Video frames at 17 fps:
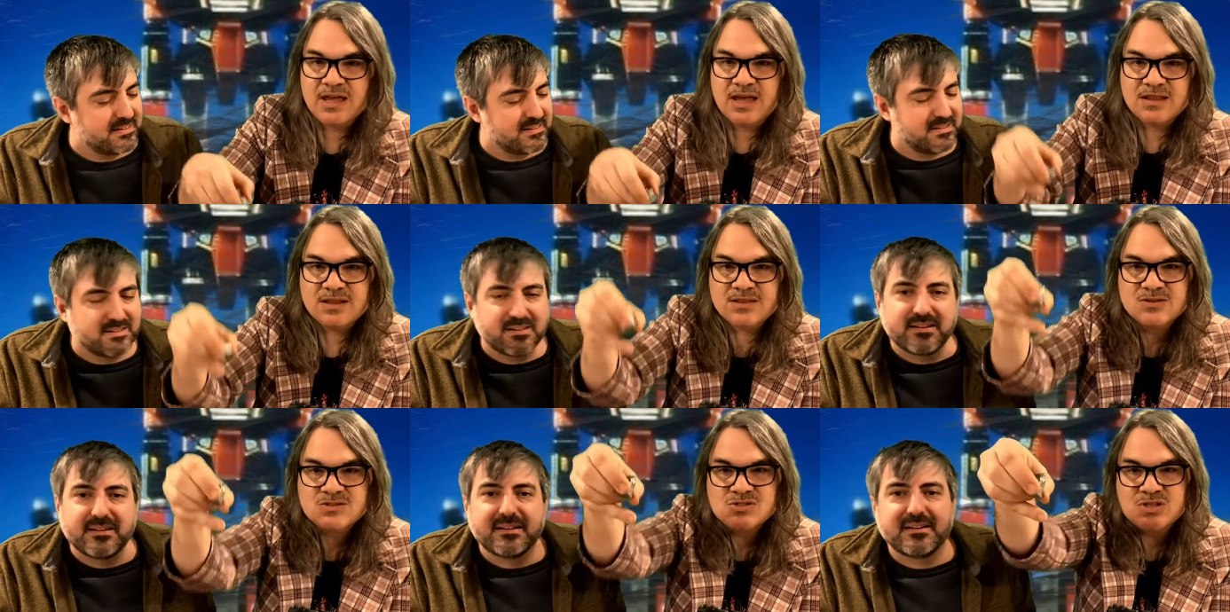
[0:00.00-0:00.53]
Speaker 1: And then
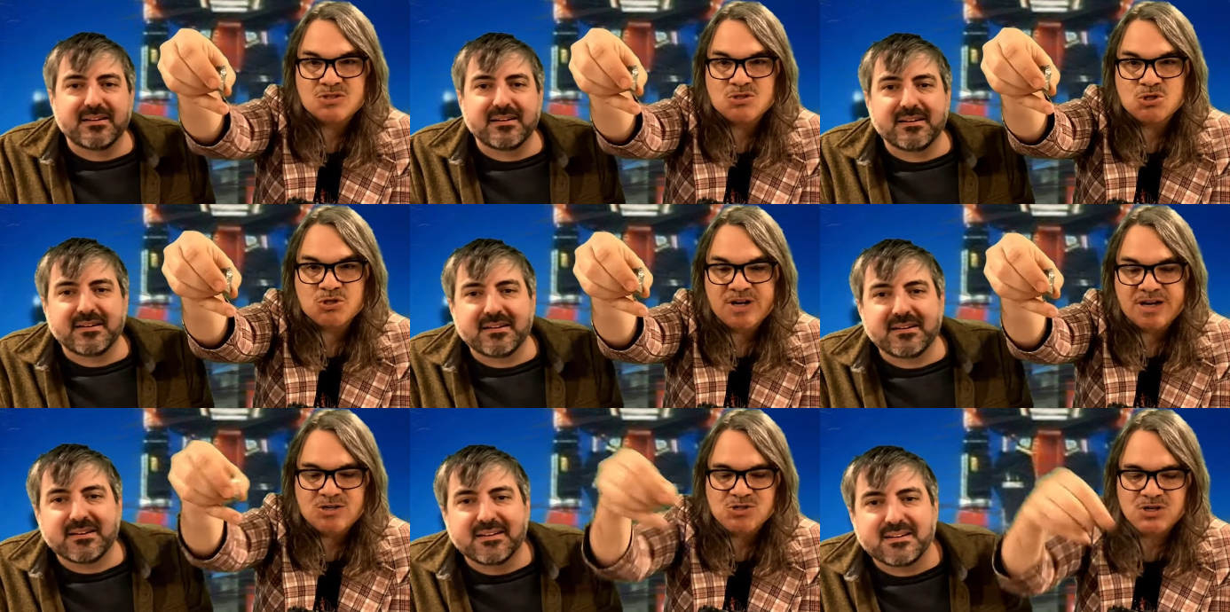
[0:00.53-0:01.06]
there's the
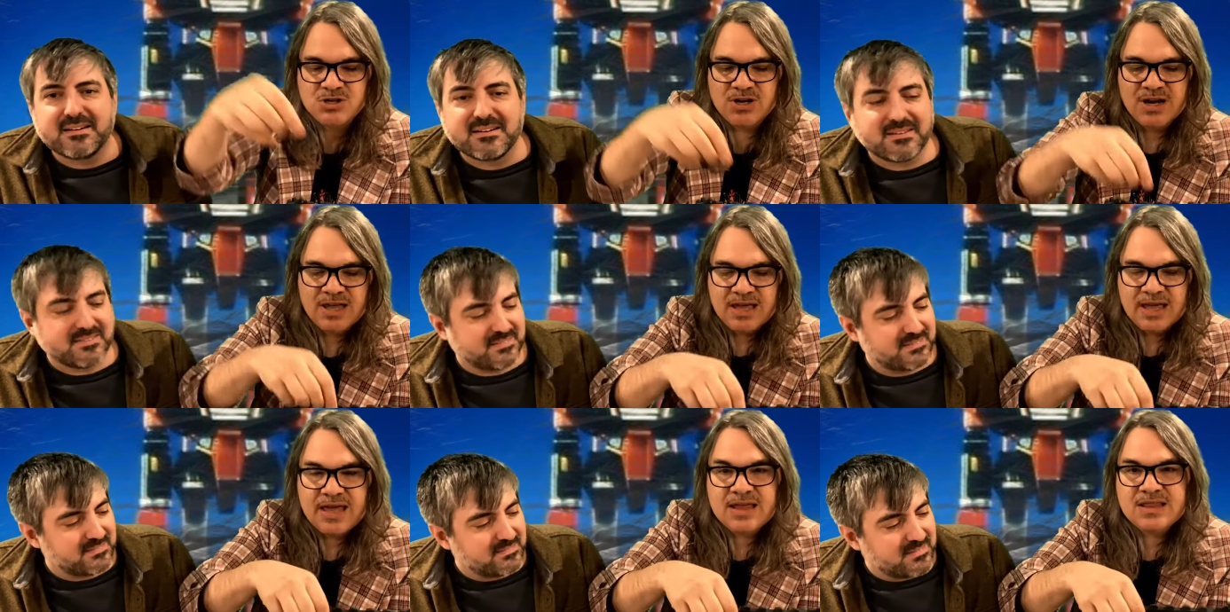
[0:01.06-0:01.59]
treasure.
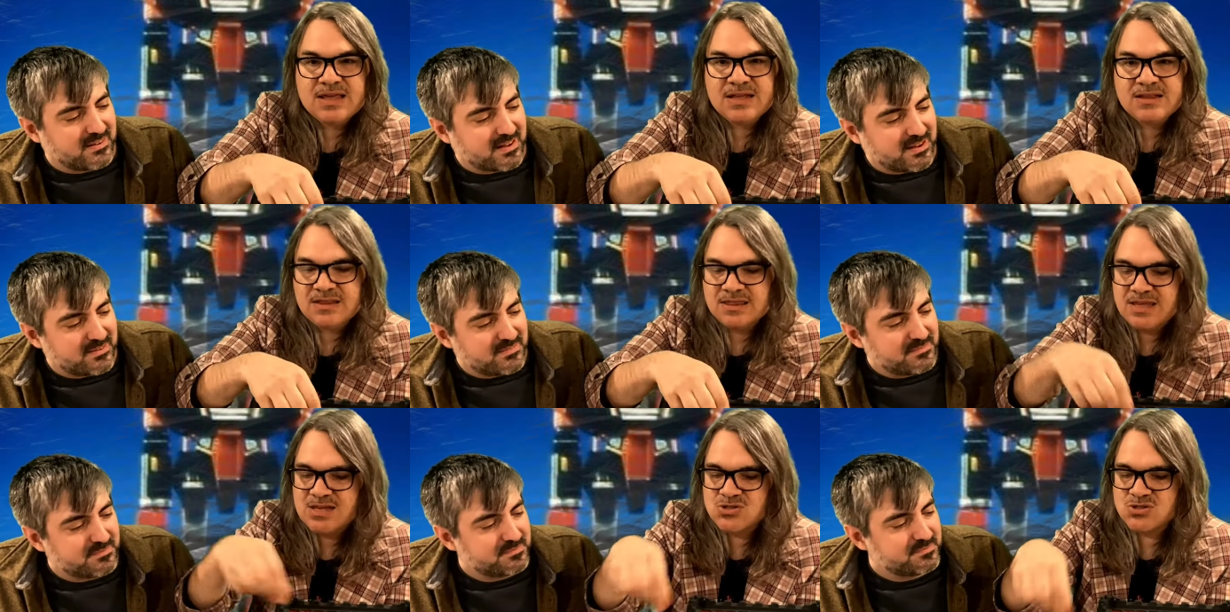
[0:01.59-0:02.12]
Oh, and then wow.
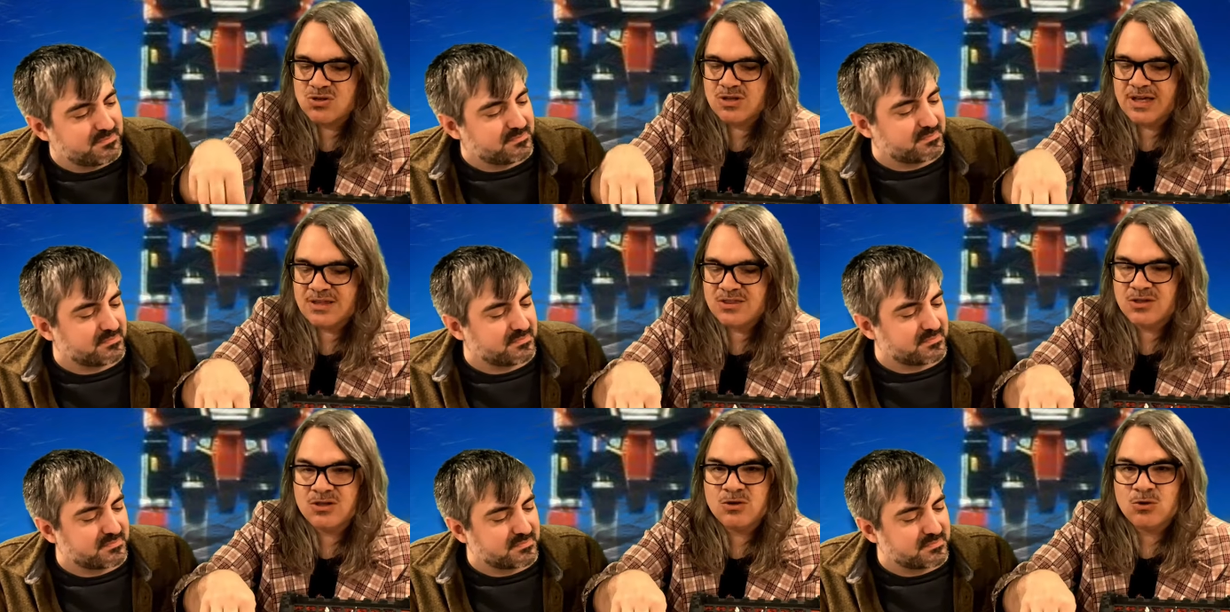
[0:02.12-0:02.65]
these are like
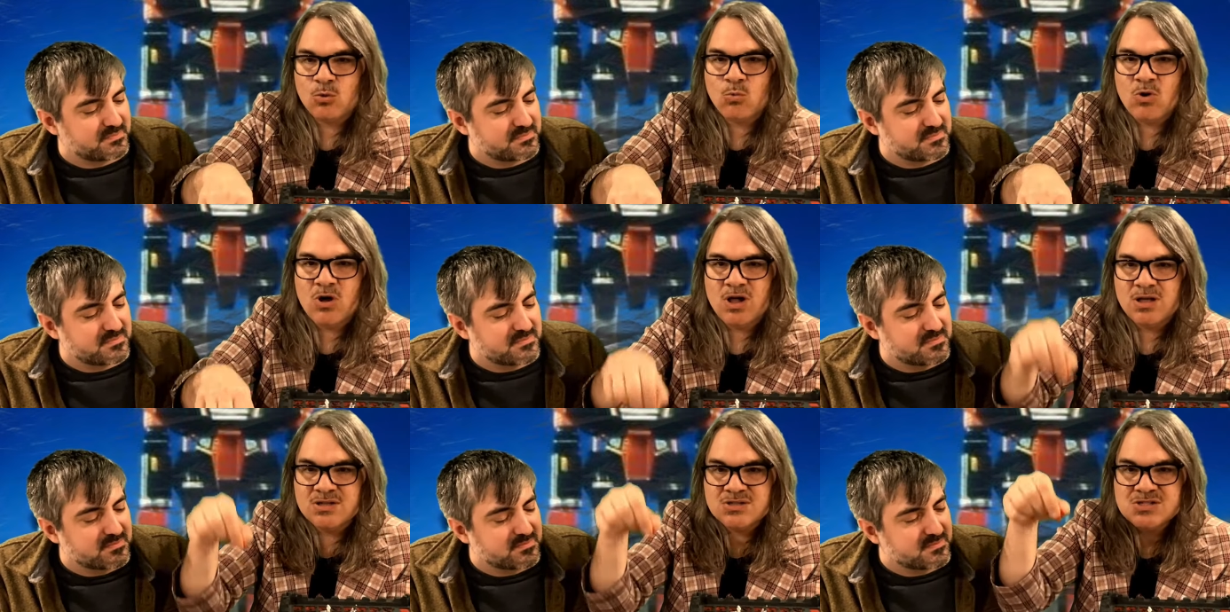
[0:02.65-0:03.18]
the little
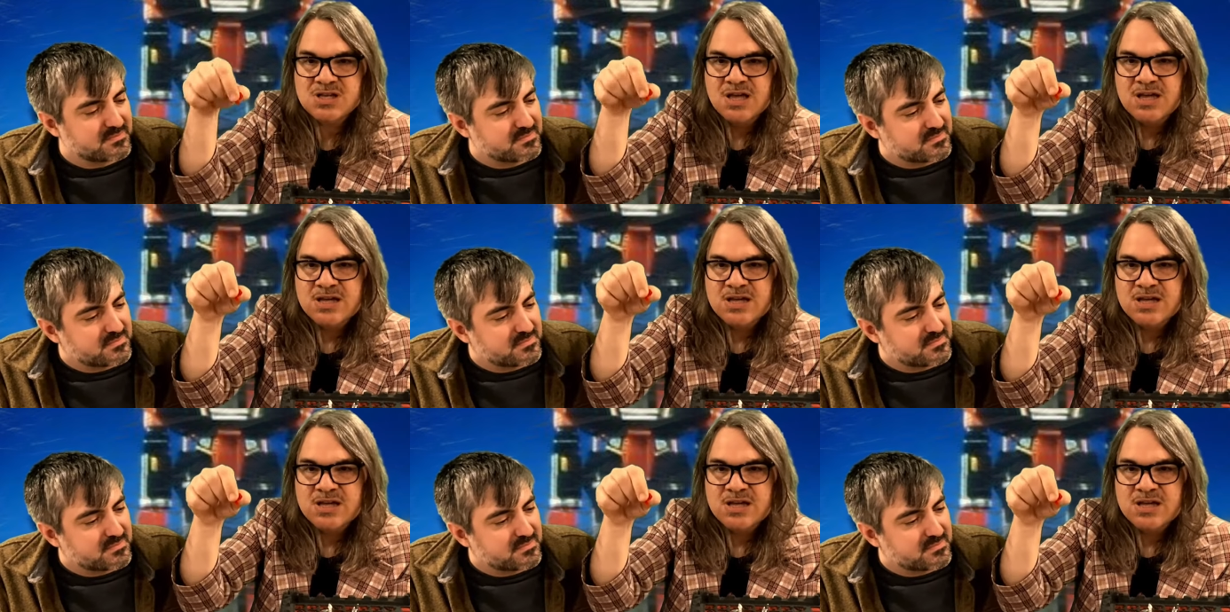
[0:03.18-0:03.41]
walls.